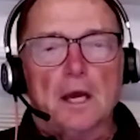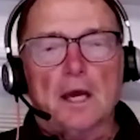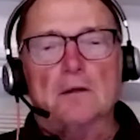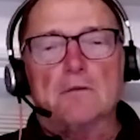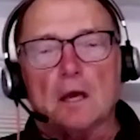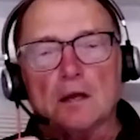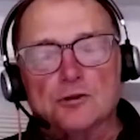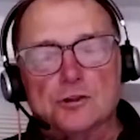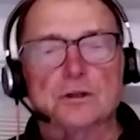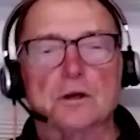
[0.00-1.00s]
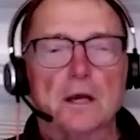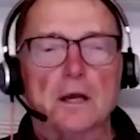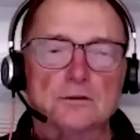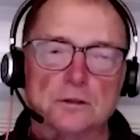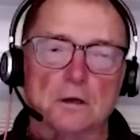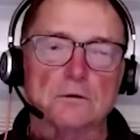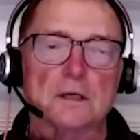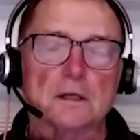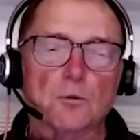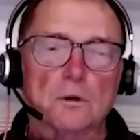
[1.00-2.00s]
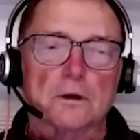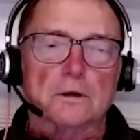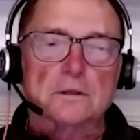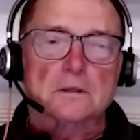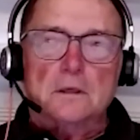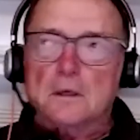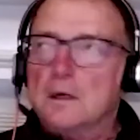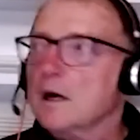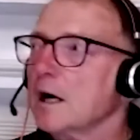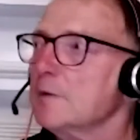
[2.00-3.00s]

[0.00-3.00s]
and show that it works. I